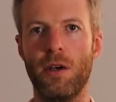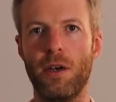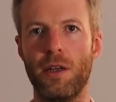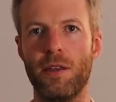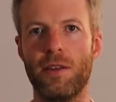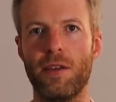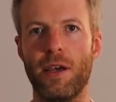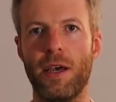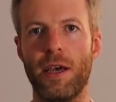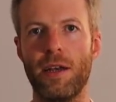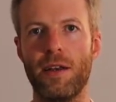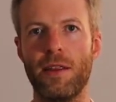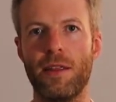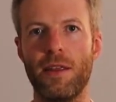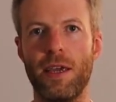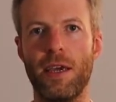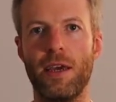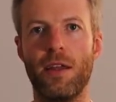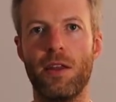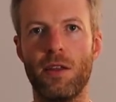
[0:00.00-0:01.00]
and tight at
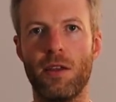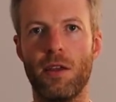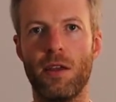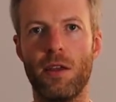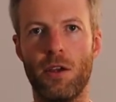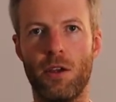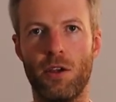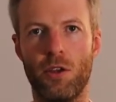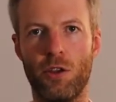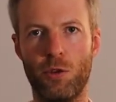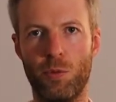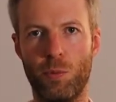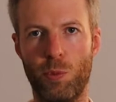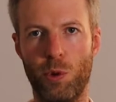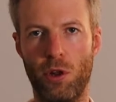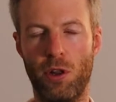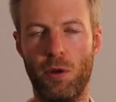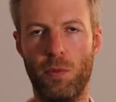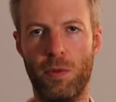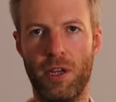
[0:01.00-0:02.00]
the end.
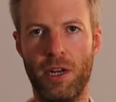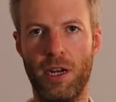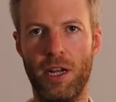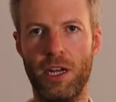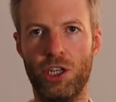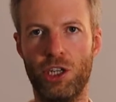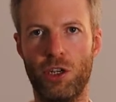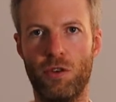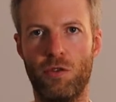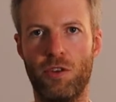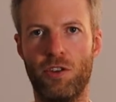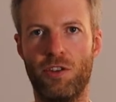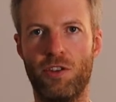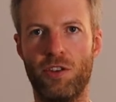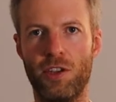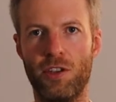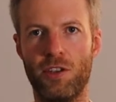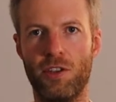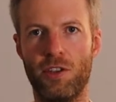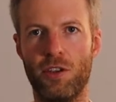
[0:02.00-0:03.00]
Pull, and we can actually
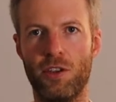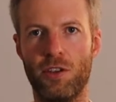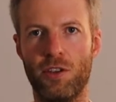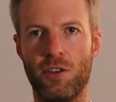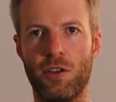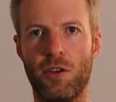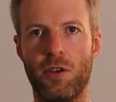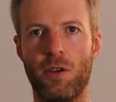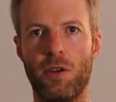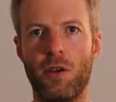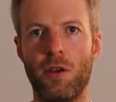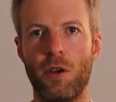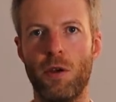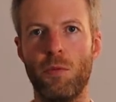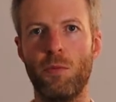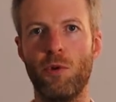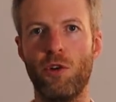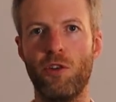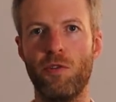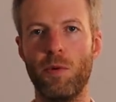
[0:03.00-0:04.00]
resist this
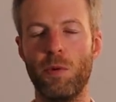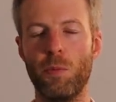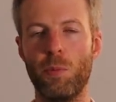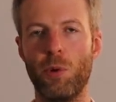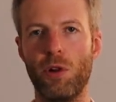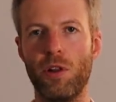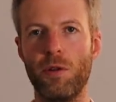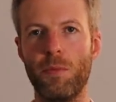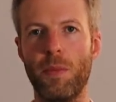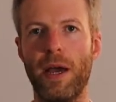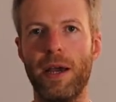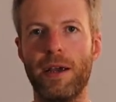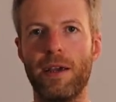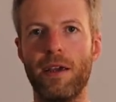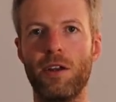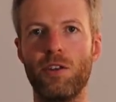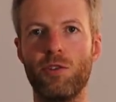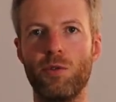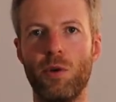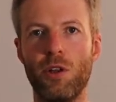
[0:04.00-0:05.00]
movement pulling back
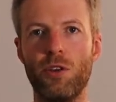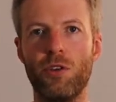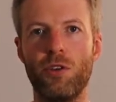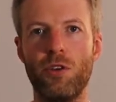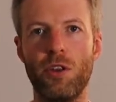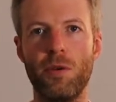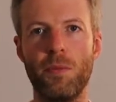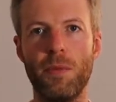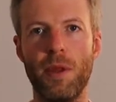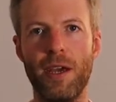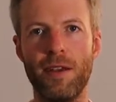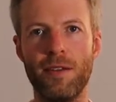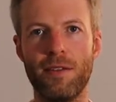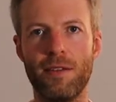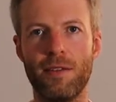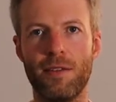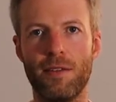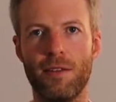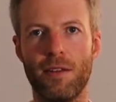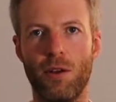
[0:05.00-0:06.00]
in as well, doing them nice
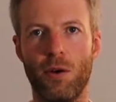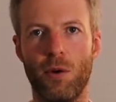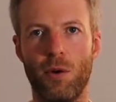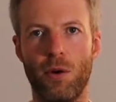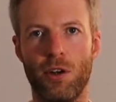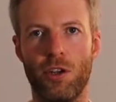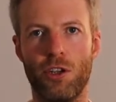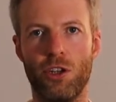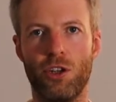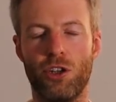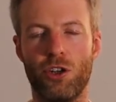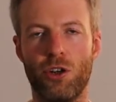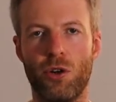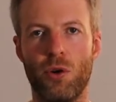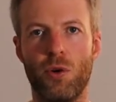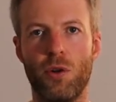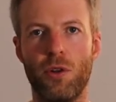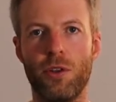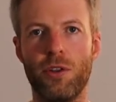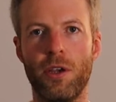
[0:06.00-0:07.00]
and slow and
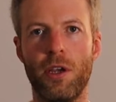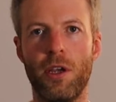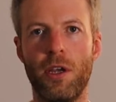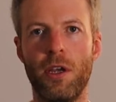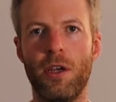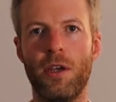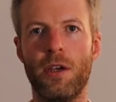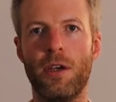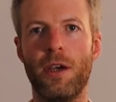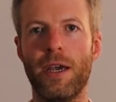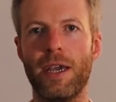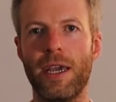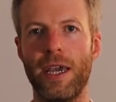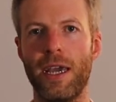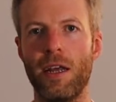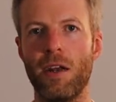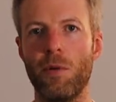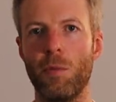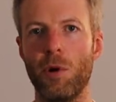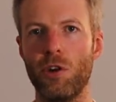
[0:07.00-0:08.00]
controlled.
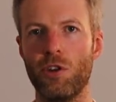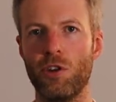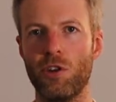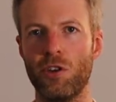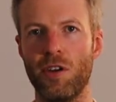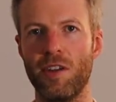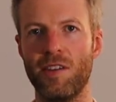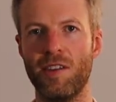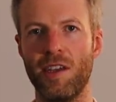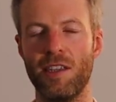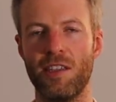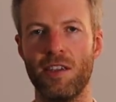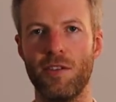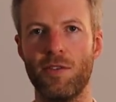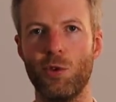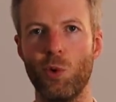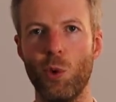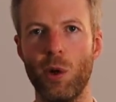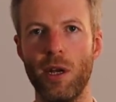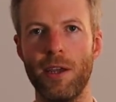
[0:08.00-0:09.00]
Again, about 3 sets
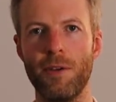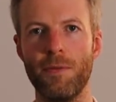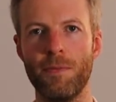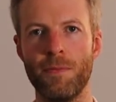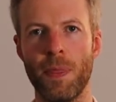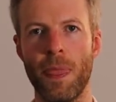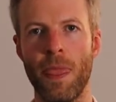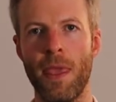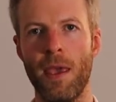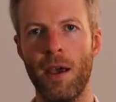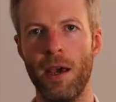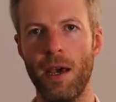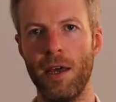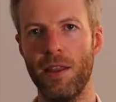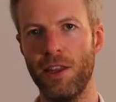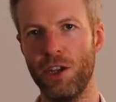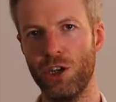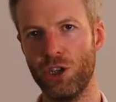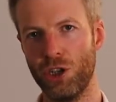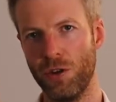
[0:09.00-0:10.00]
of 20,
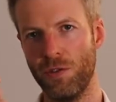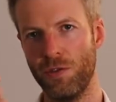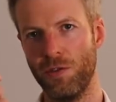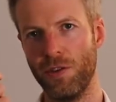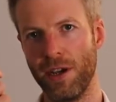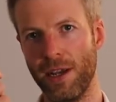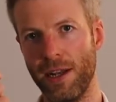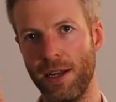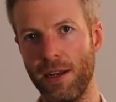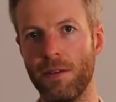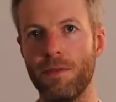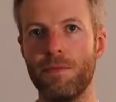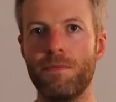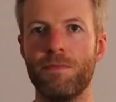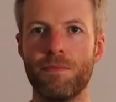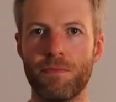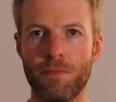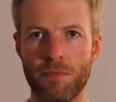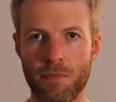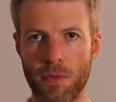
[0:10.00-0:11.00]
and this should feel
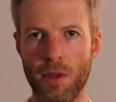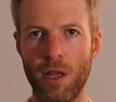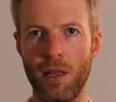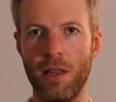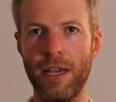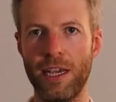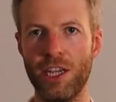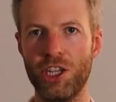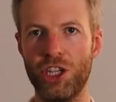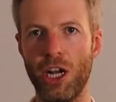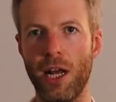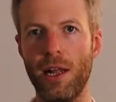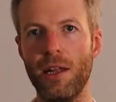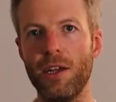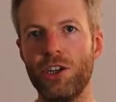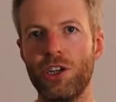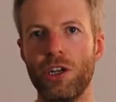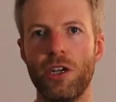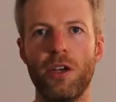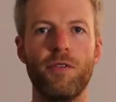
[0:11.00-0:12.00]
like a
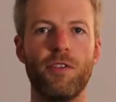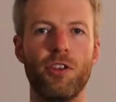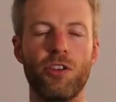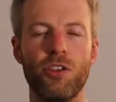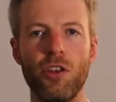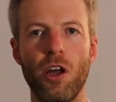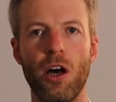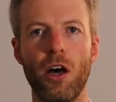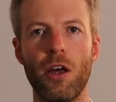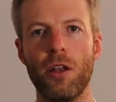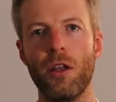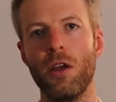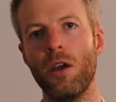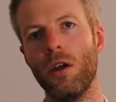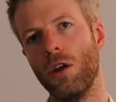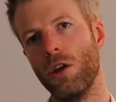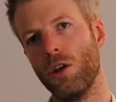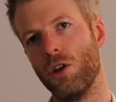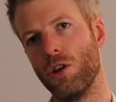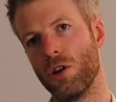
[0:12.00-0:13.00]
challenge. If it's not,
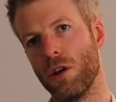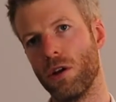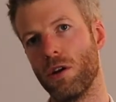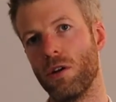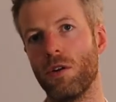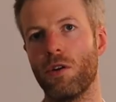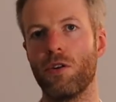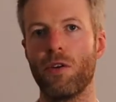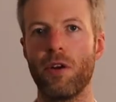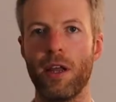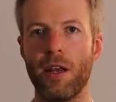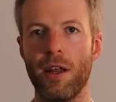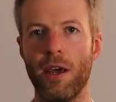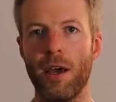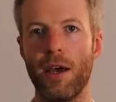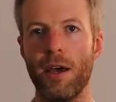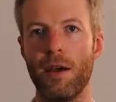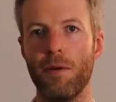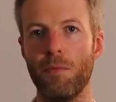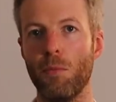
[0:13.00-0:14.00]
you can create
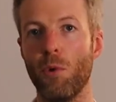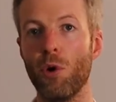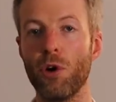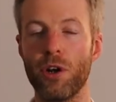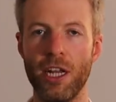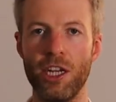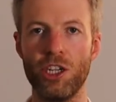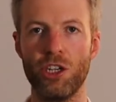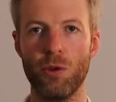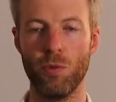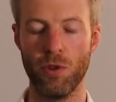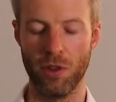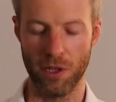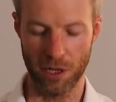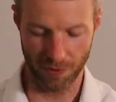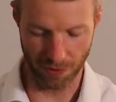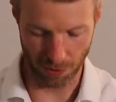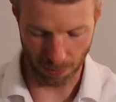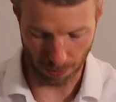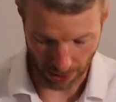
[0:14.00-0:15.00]
more tension with a
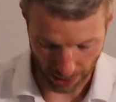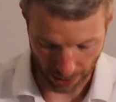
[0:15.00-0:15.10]
different